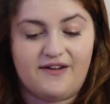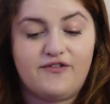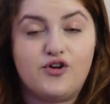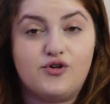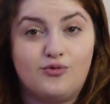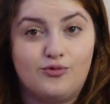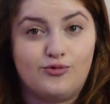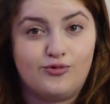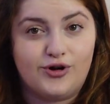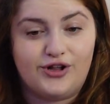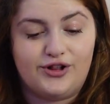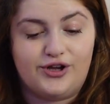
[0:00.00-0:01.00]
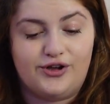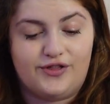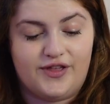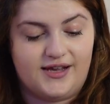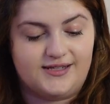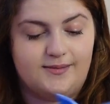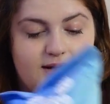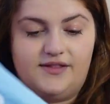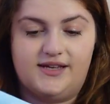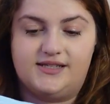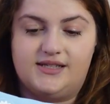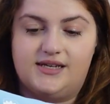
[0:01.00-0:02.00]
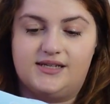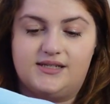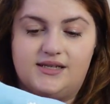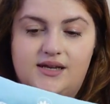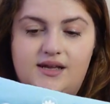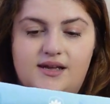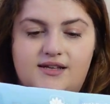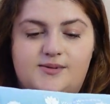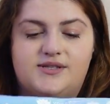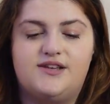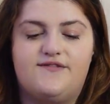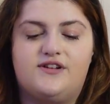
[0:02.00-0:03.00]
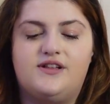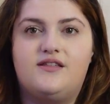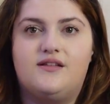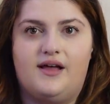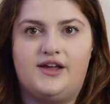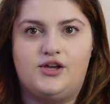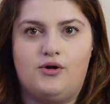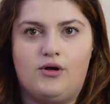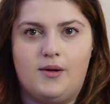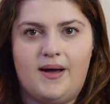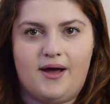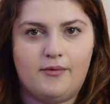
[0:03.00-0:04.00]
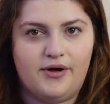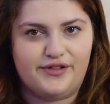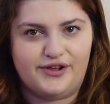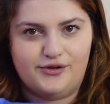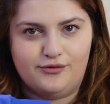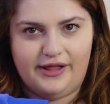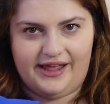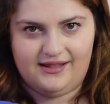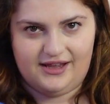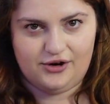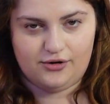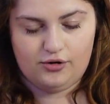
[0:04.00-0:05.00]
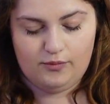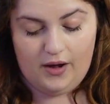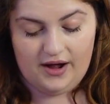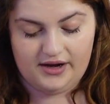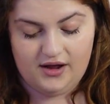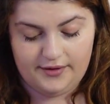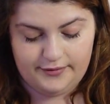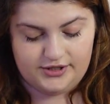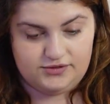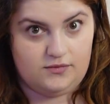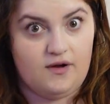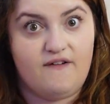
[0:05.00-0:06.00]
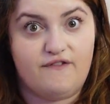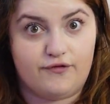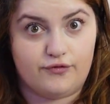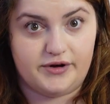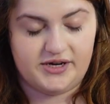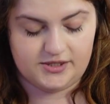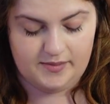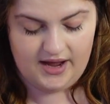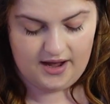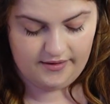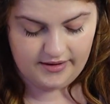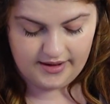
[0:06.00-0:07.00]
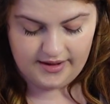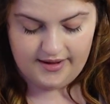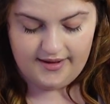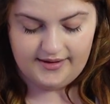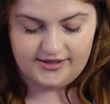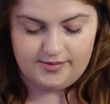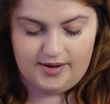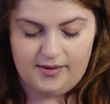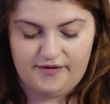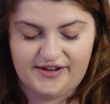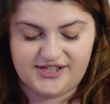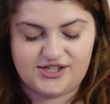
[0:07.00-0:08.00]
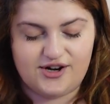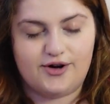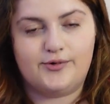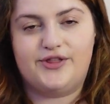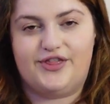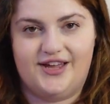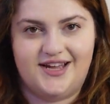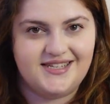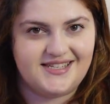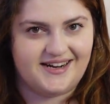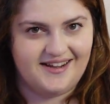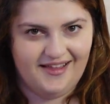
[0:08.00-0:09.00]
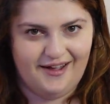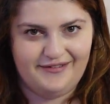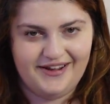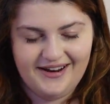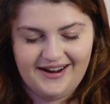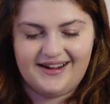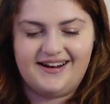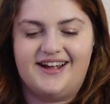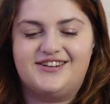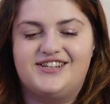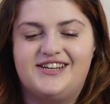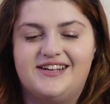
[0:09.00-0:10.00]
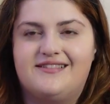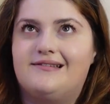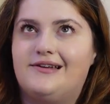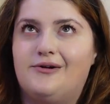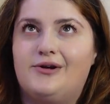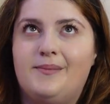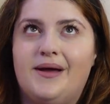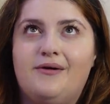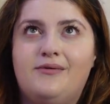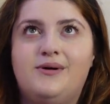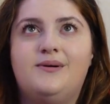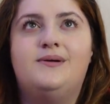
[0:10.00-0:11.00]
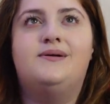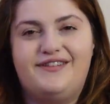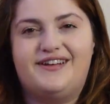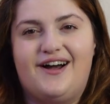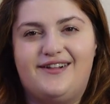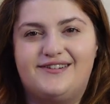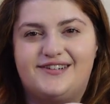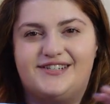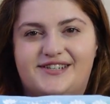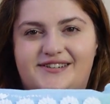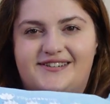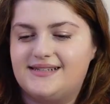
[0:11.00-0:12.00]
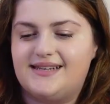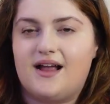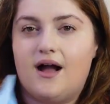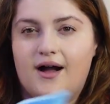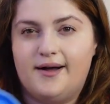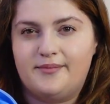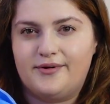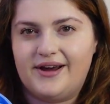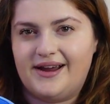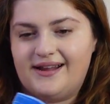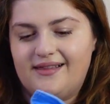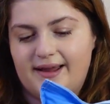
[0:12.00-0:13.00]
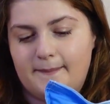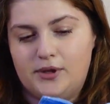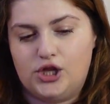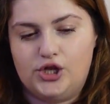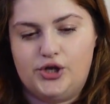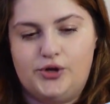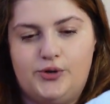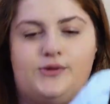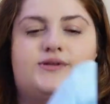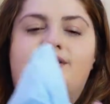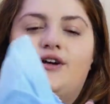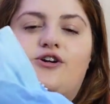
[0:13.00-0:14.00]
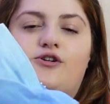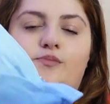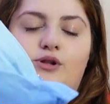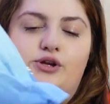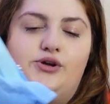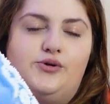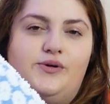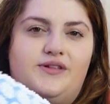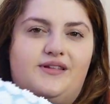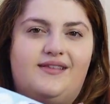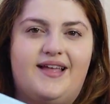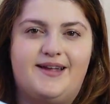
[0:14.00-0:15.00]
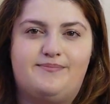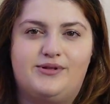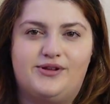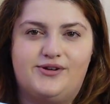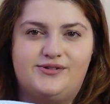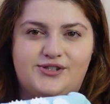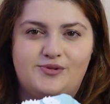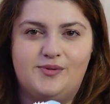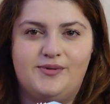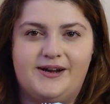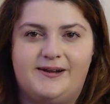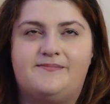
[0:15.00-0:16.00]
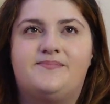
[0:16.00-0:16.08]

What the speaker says: I've heard really good things about these things. Specifically the like yoga mat one that you lay like your whole body on, which freaks me out. So maybe if I start with this and I love it, I can actually get the yoga mat one. I love the color too. It's like an ombre, like blue, dark blue and then light blue. Super pretty.